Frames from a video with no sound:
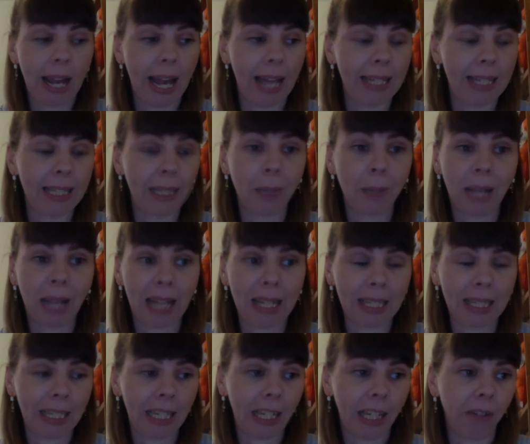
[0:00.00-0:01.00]
and something
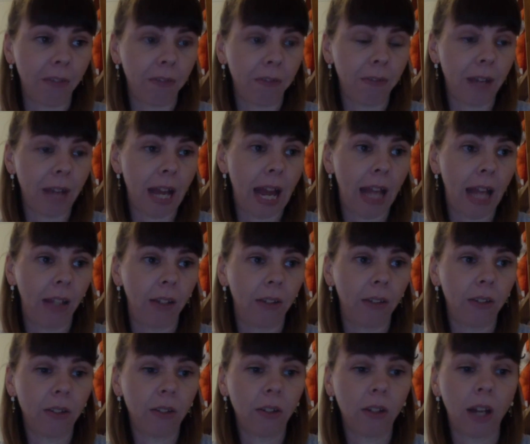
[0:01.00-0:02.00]
had to give.
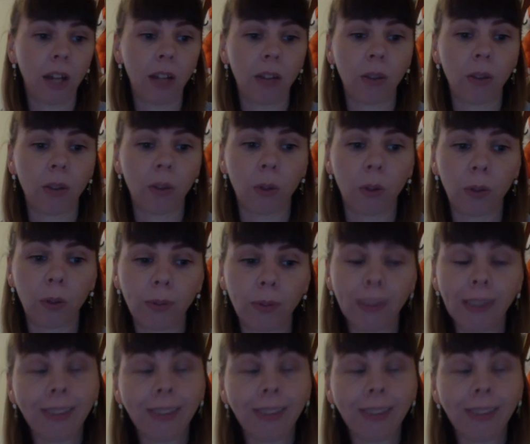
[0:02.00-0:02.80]
And I thought,